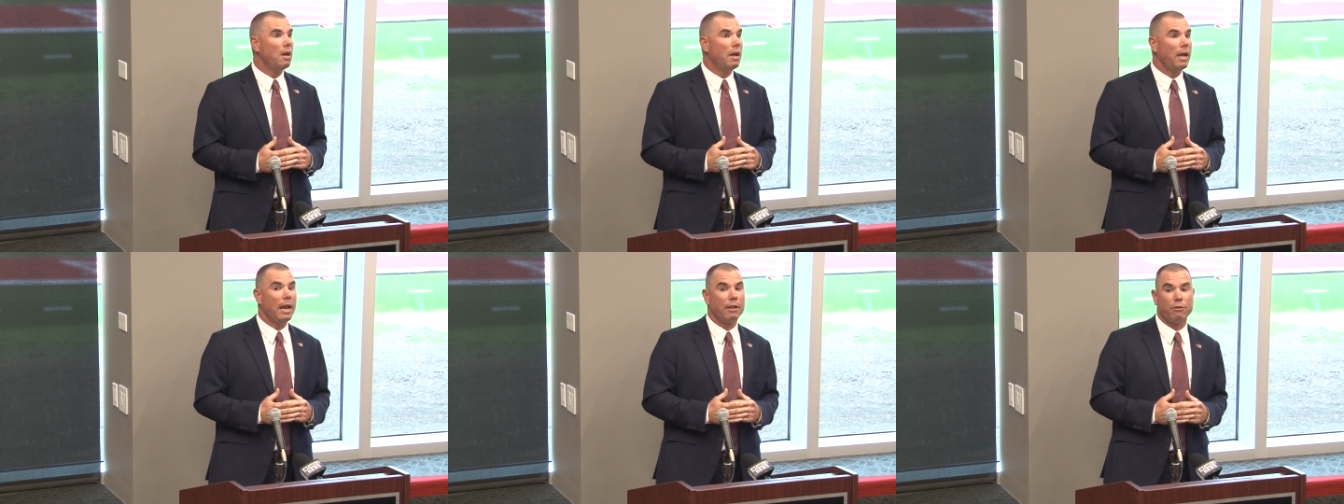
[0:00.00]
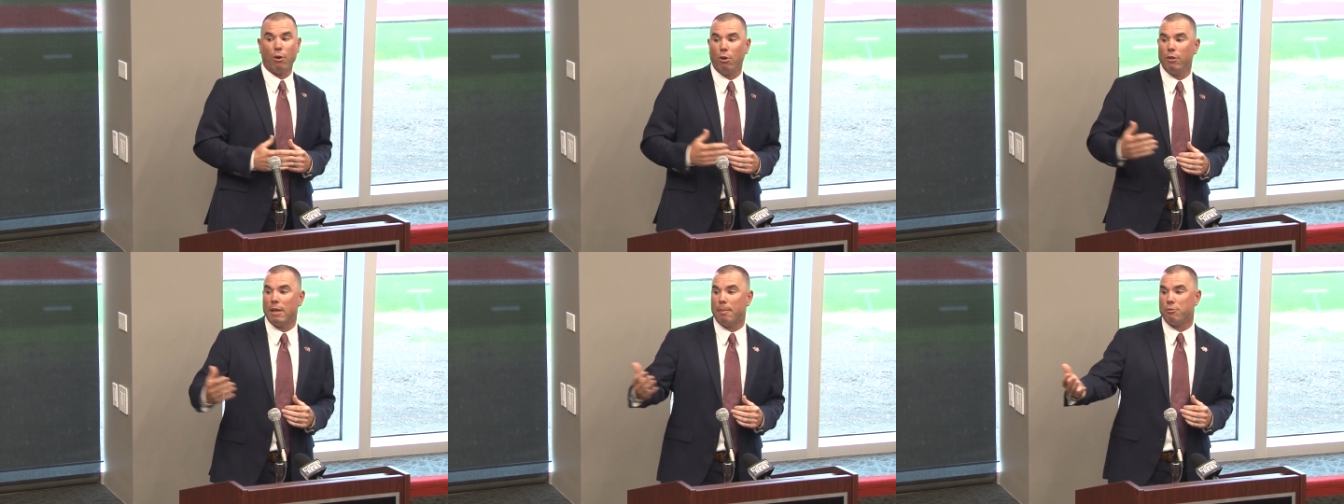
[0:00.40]
And I
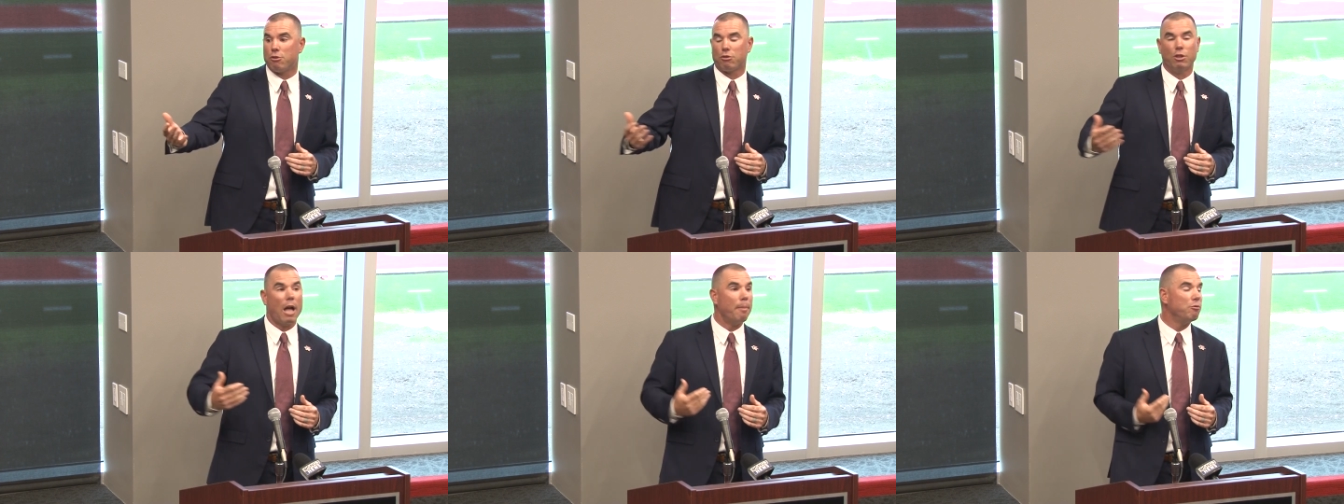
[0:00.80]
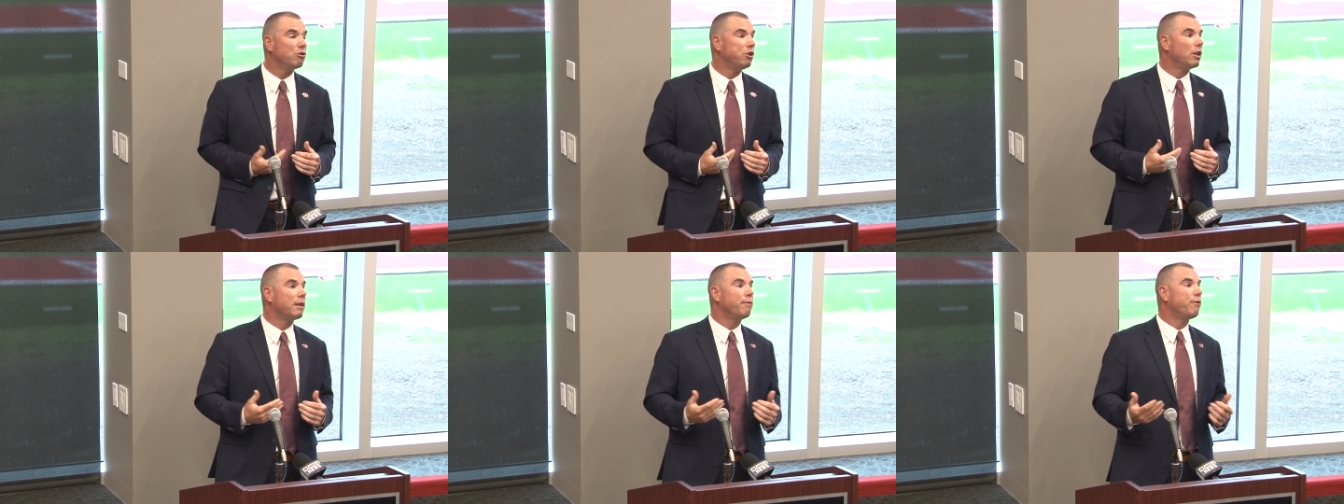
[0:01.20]
told him, I'm just, I'm
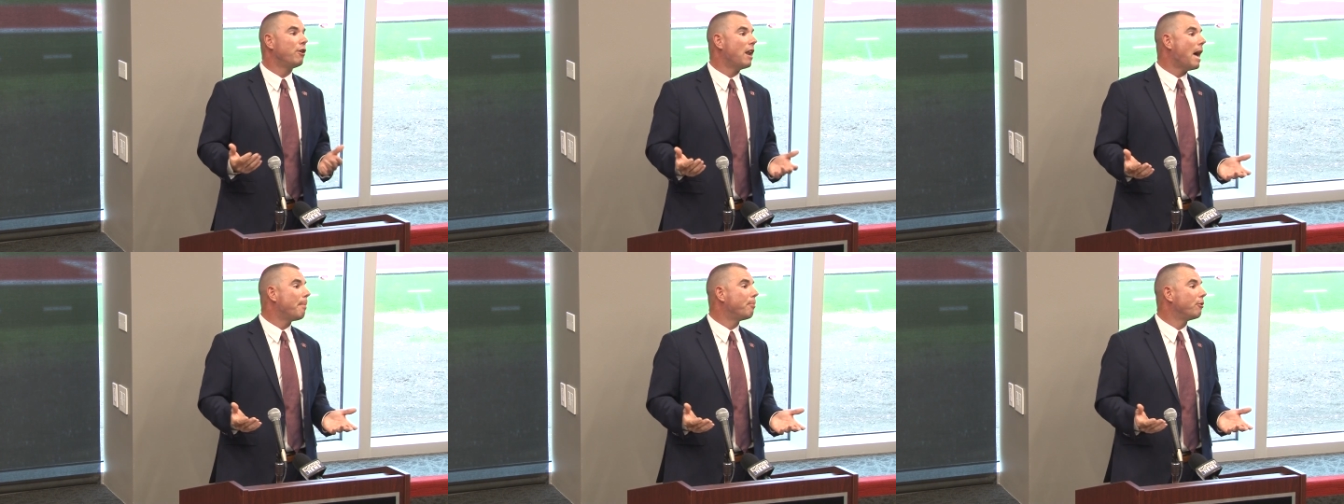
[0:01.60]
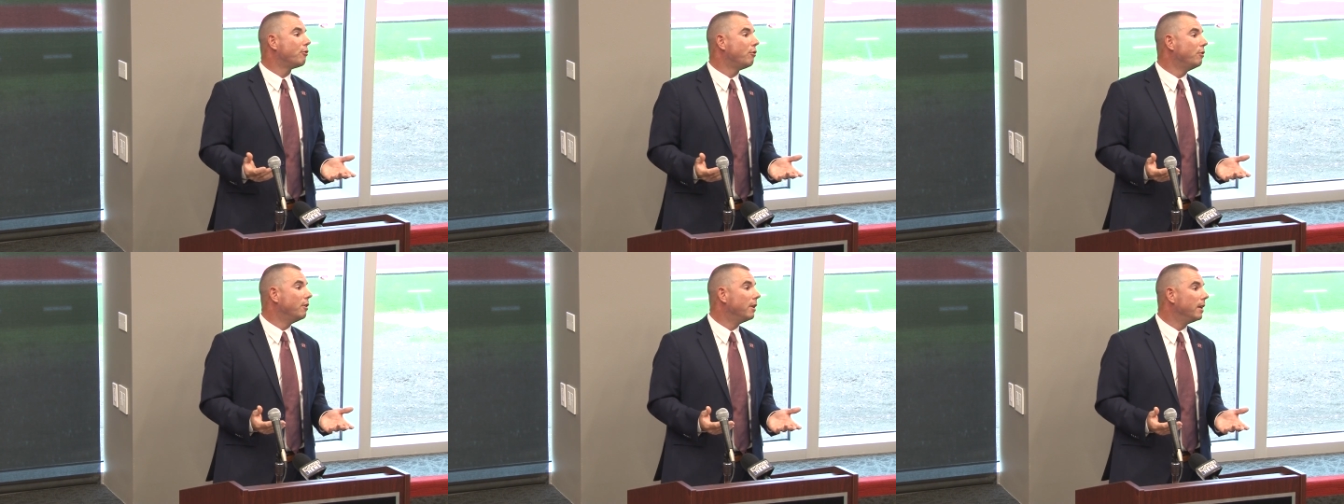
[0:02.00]
just looking for an
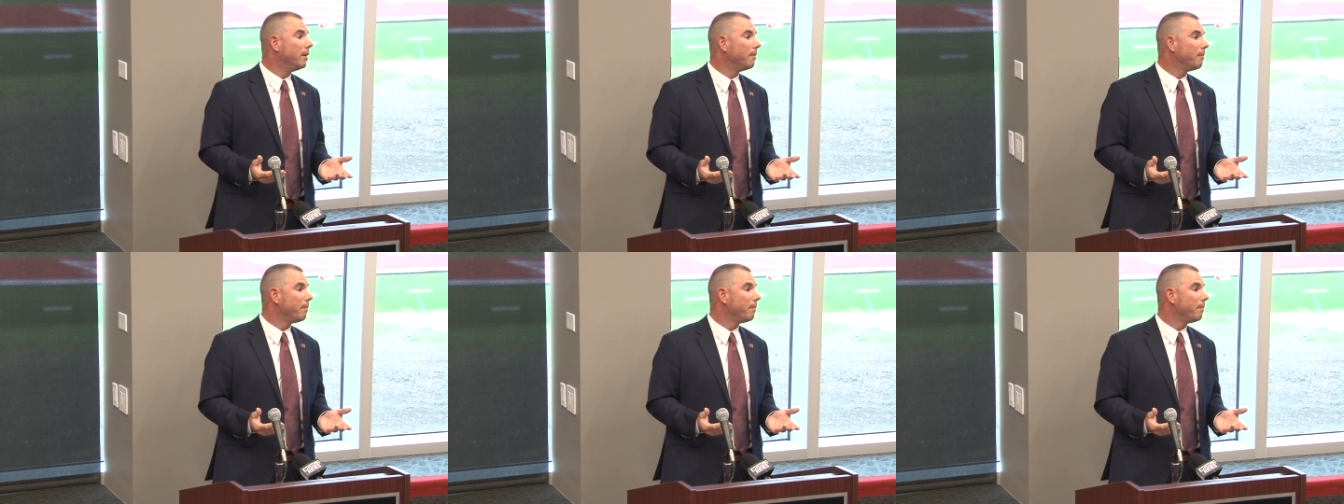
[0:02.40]
opportunity.